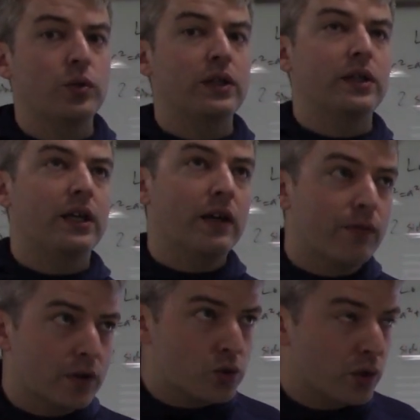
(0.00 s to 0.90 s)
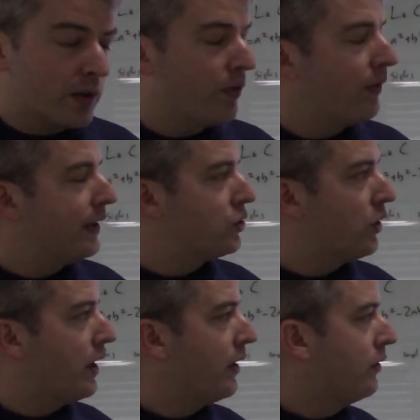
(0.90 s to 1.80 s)
We did inverse trig for right
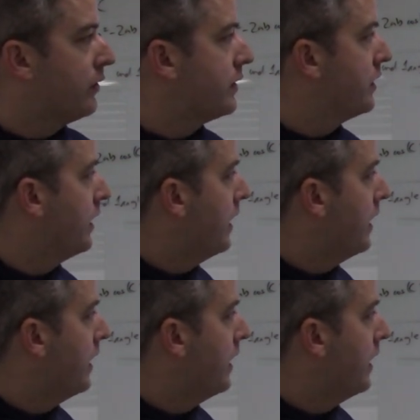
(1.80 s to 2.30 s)
triangles.